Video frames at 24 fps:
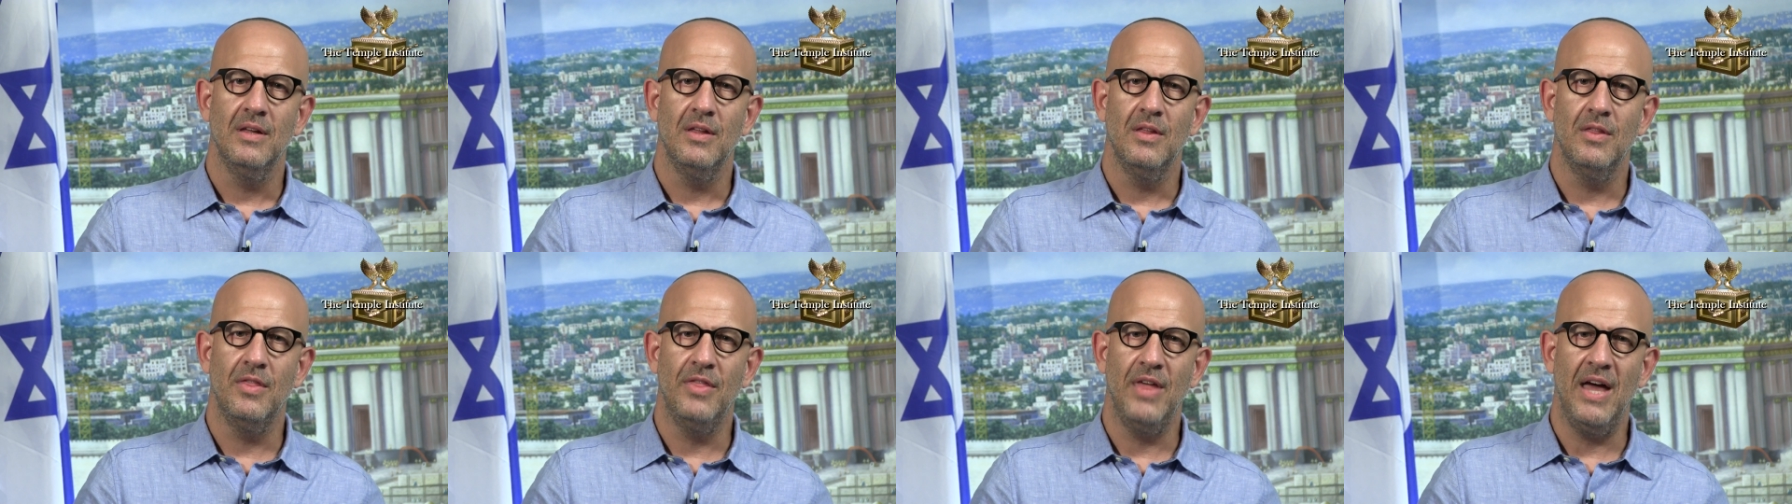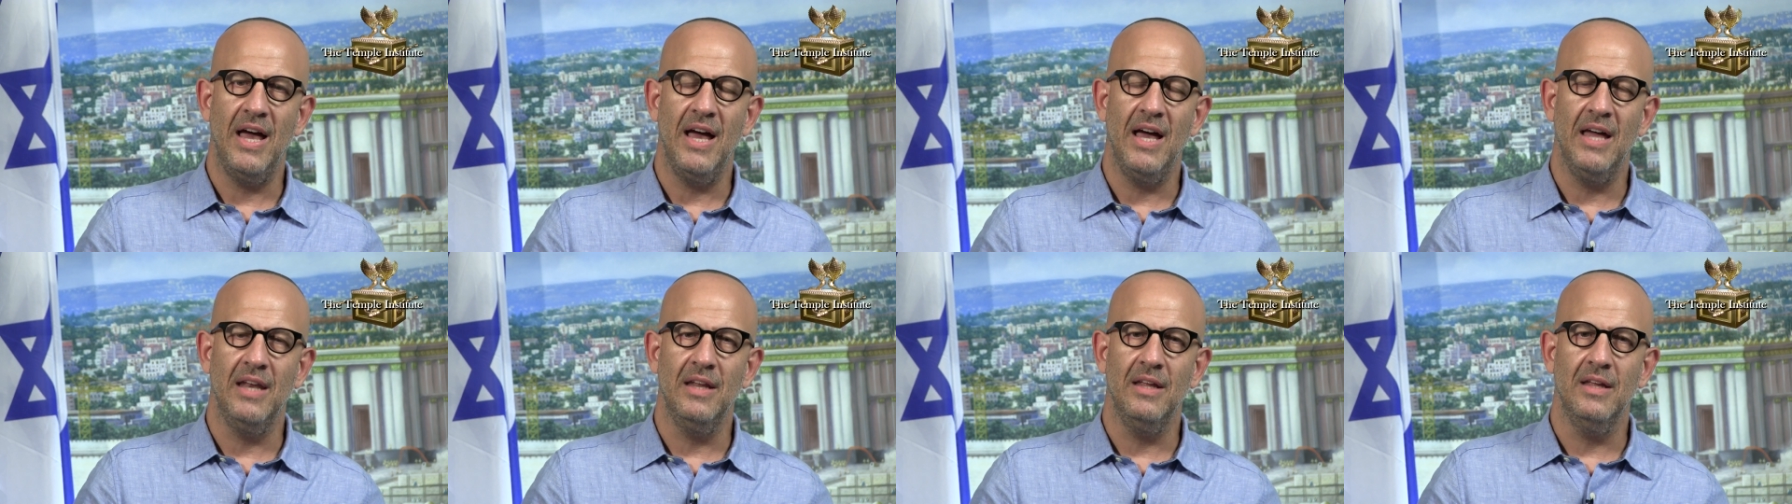
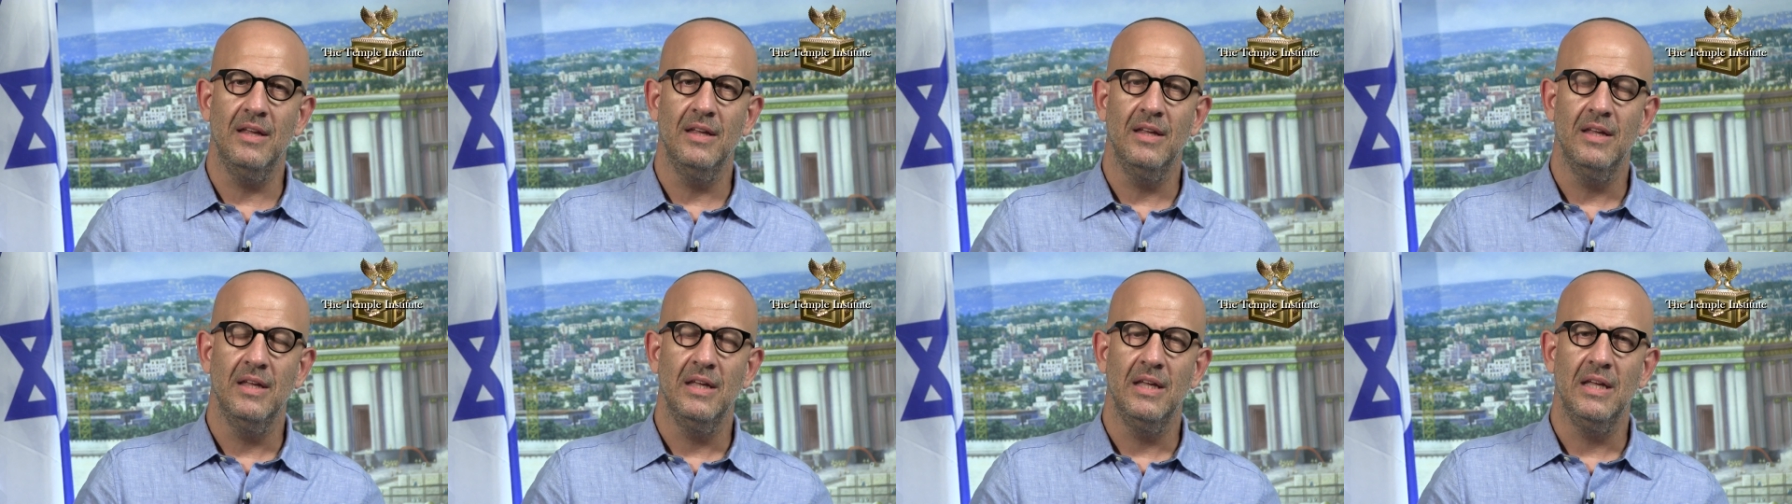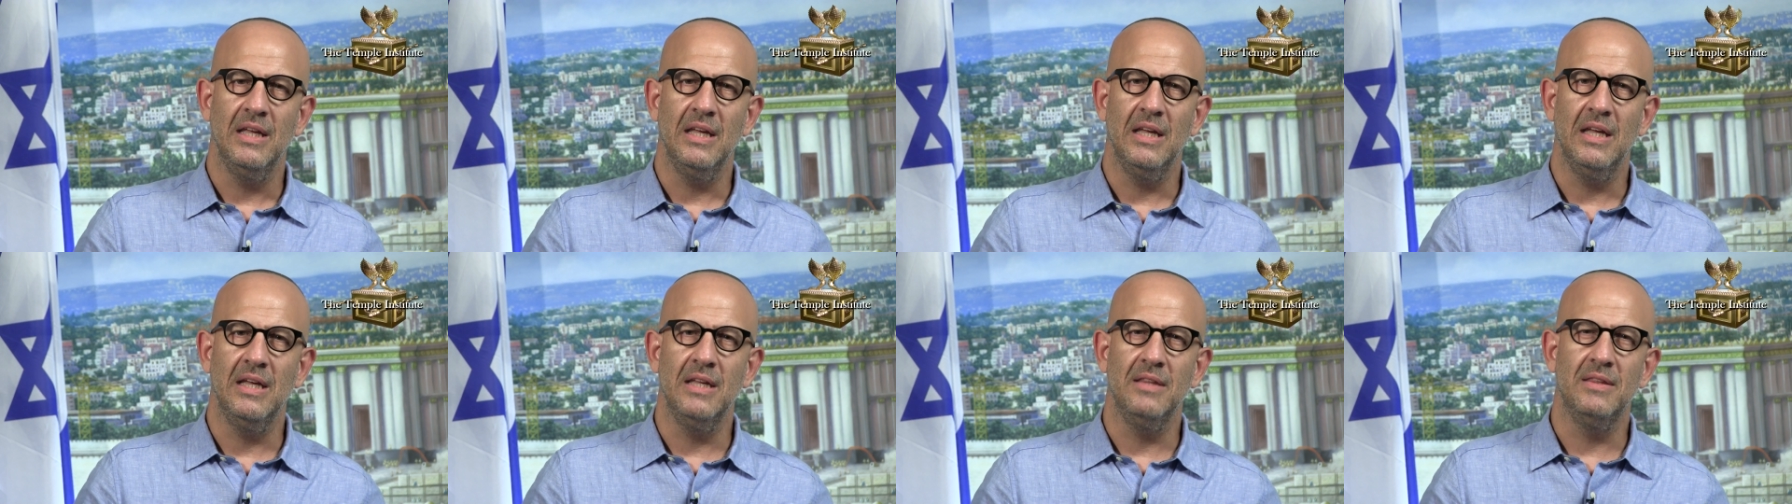that
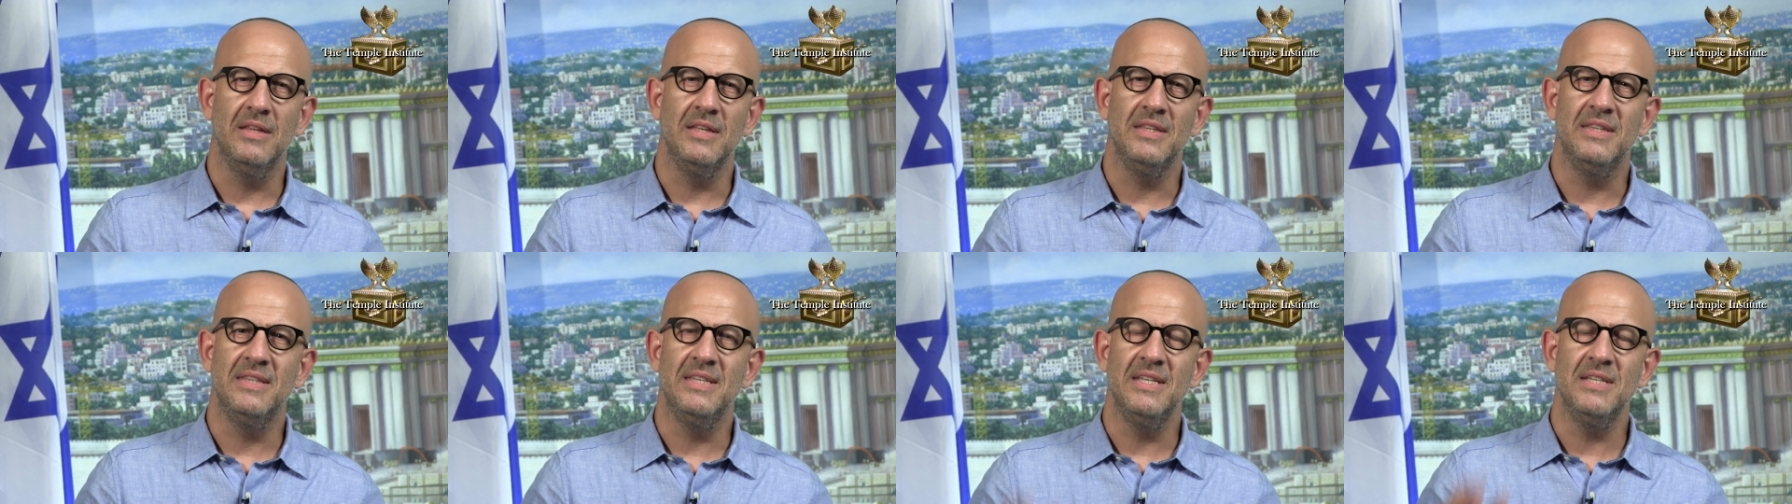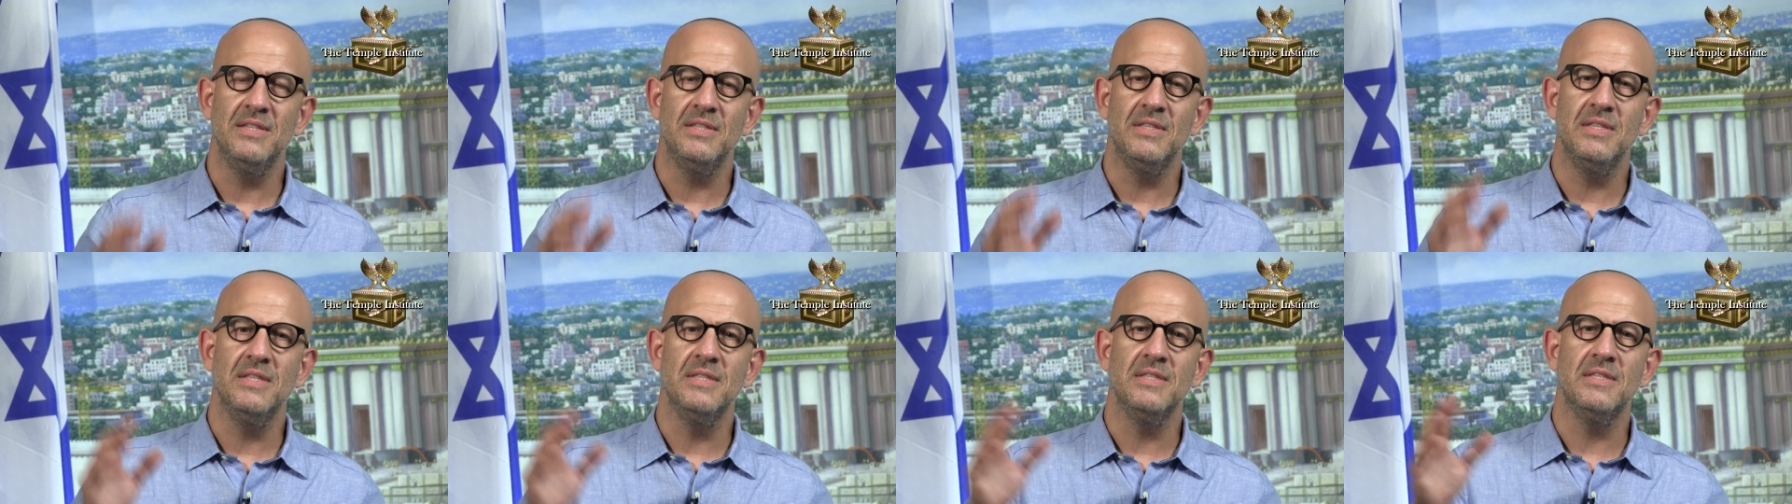the
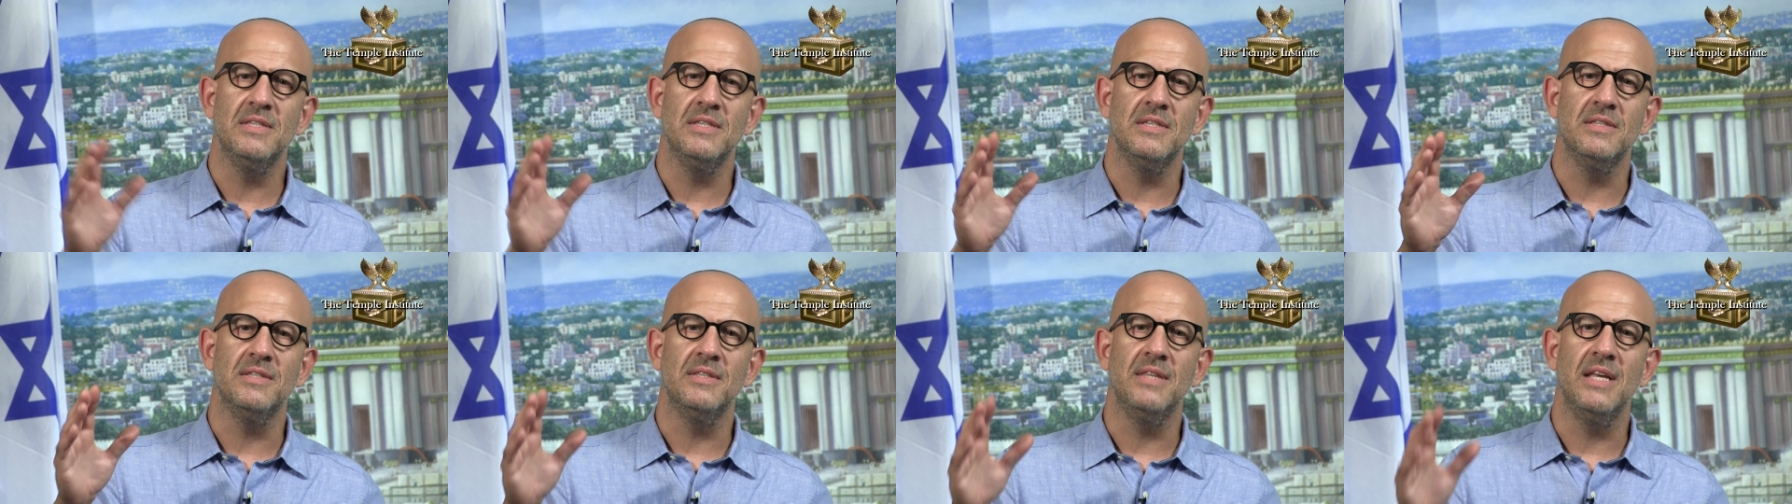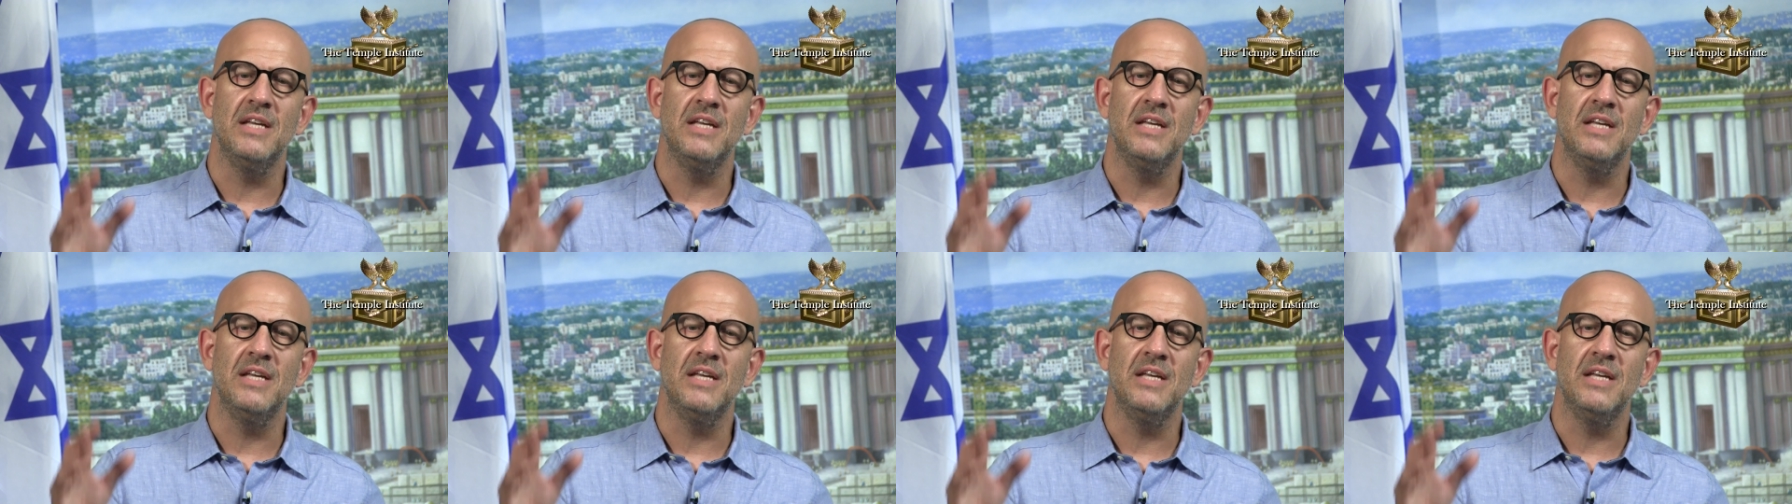distances